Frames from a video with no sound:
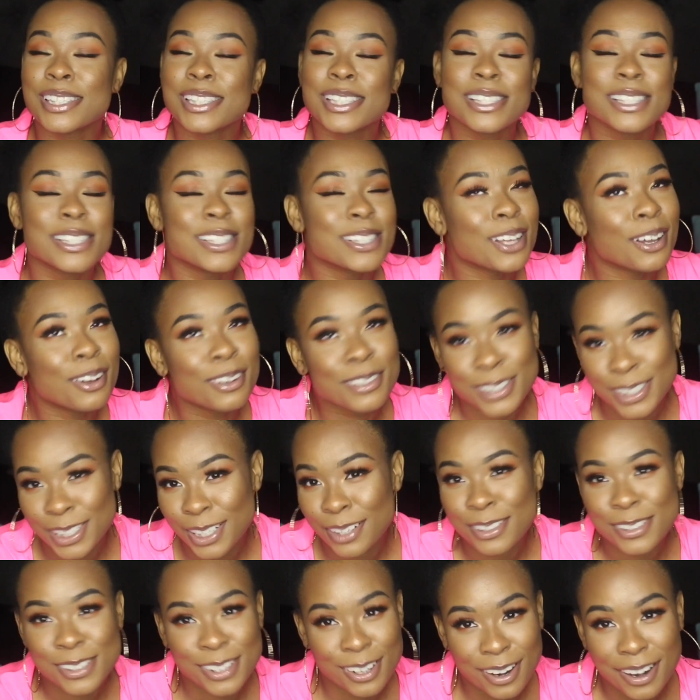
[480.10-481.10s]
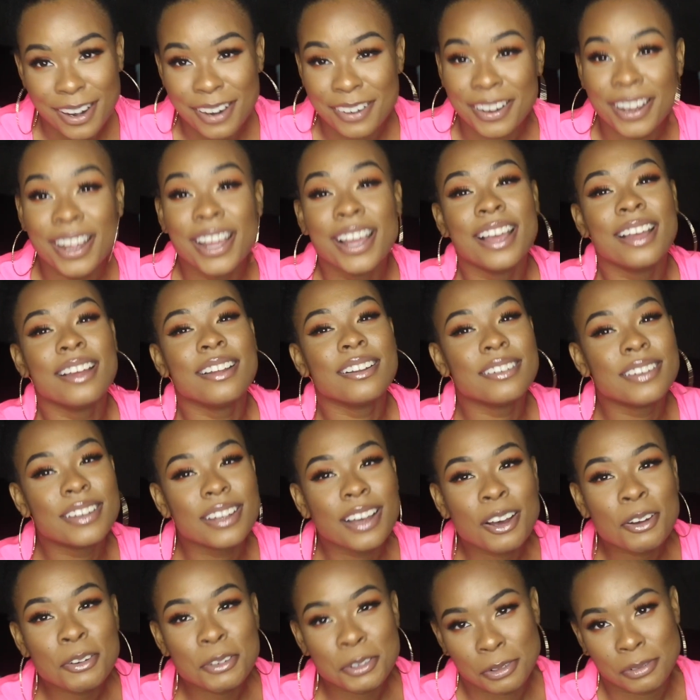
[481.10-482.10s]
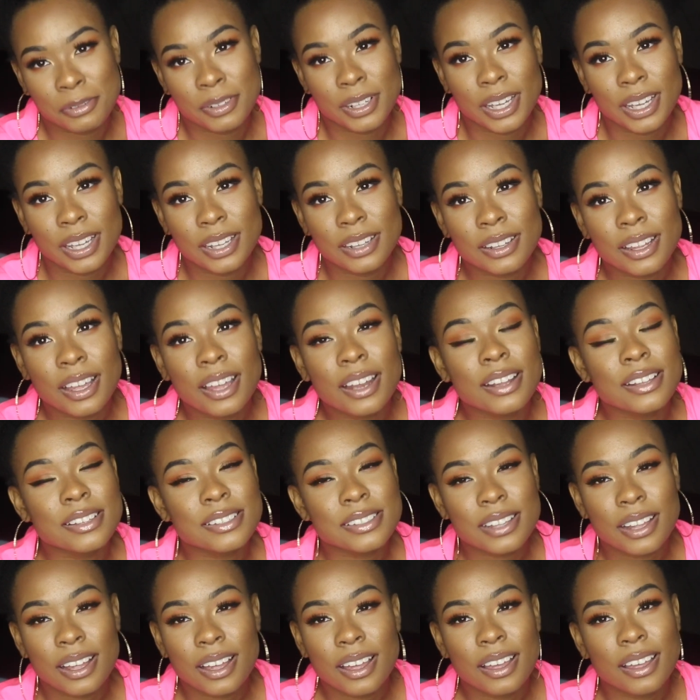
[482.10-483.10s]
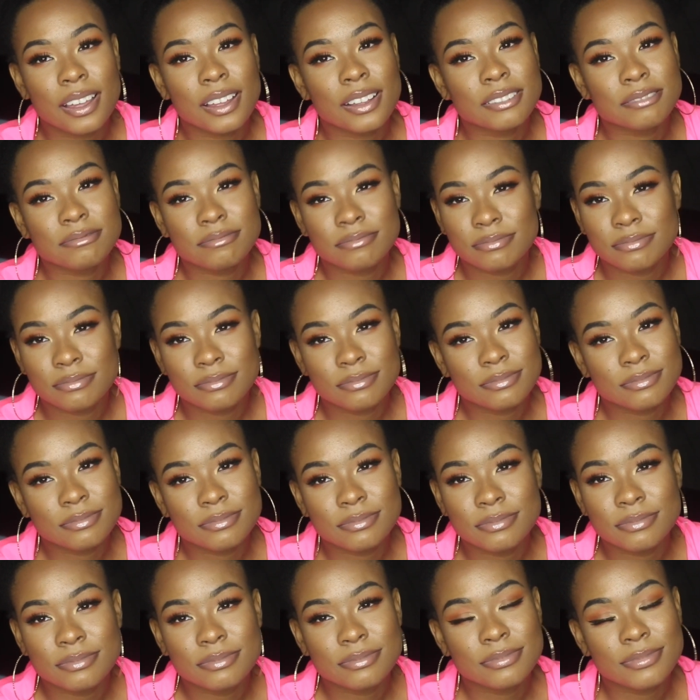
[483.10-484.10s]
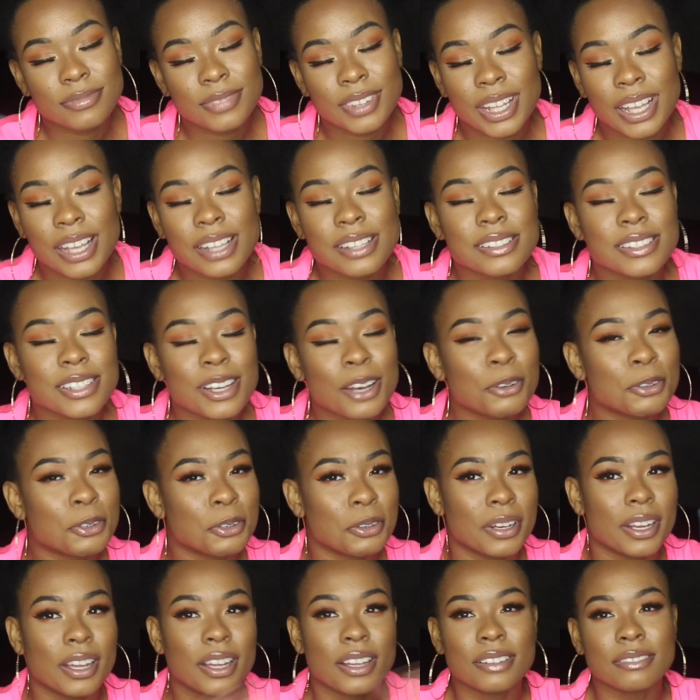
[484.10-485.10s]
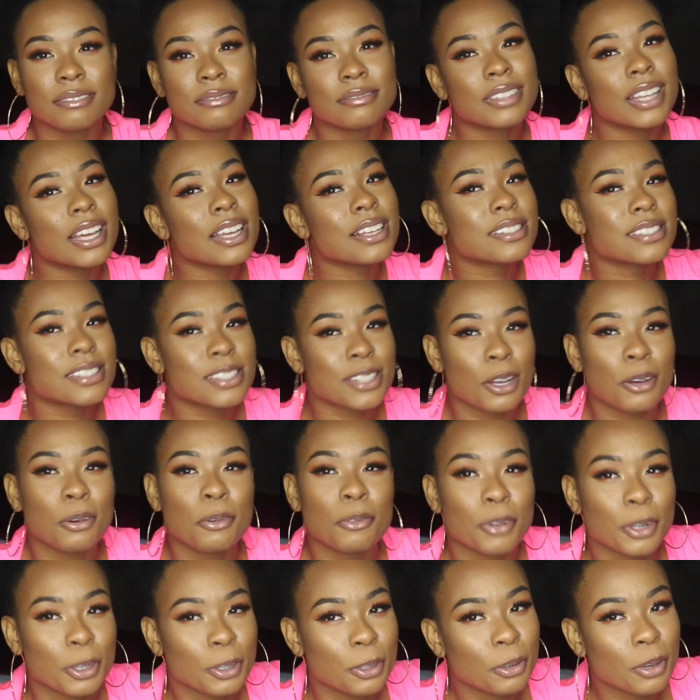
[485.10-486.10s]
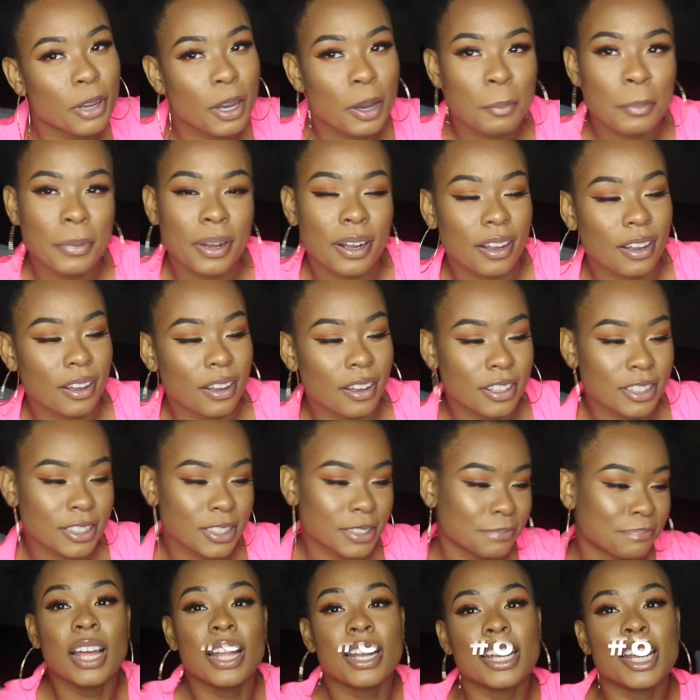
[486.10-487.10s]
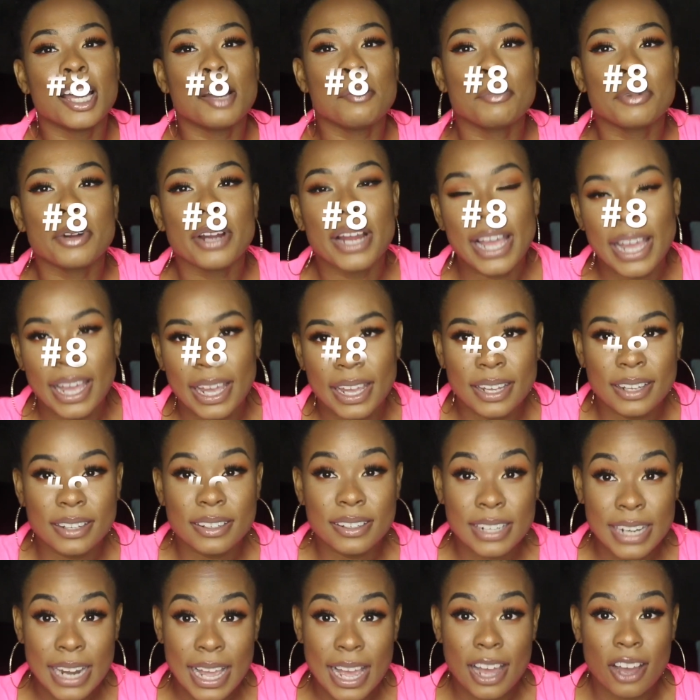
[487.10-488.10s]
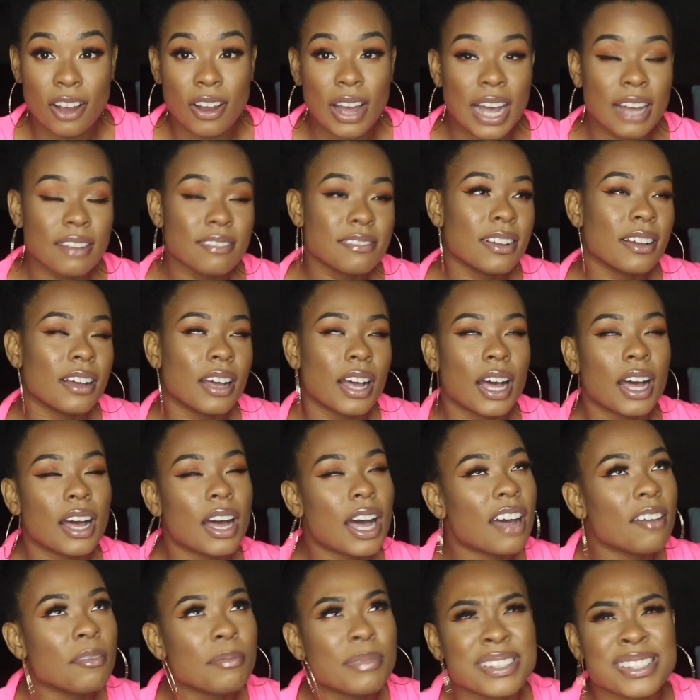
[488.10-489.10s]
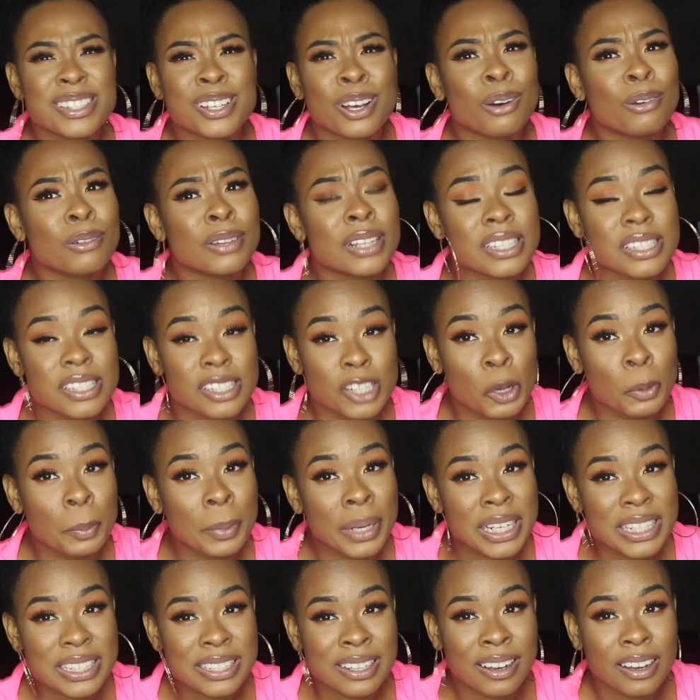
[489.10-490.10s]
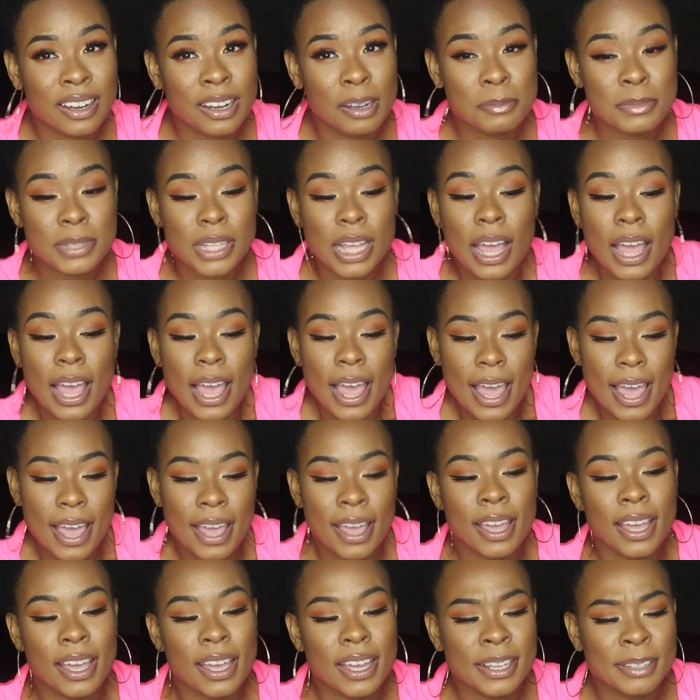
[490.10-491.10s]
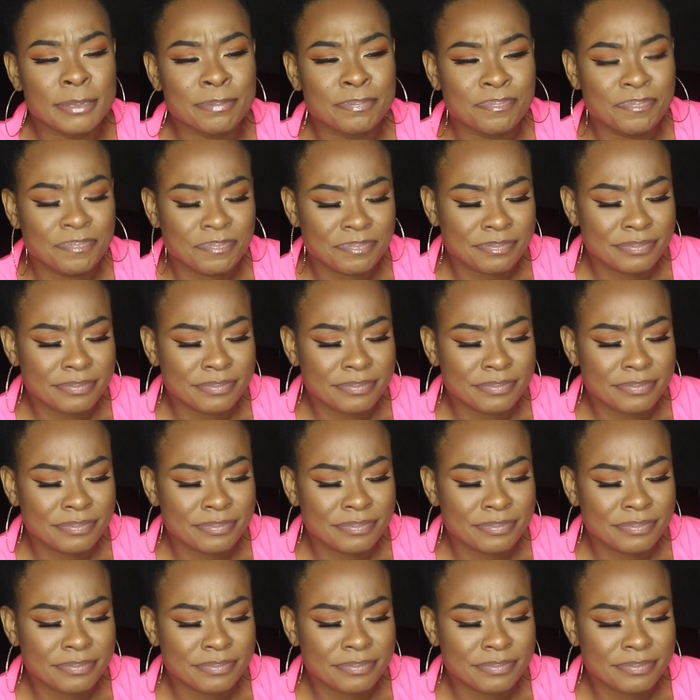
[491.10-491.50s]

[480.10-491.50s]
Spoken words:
so sorry. Don't do that. That is like, that, don't do that. That's so rude. Oh my gosh. Number 8. Now I've been told this so many times, and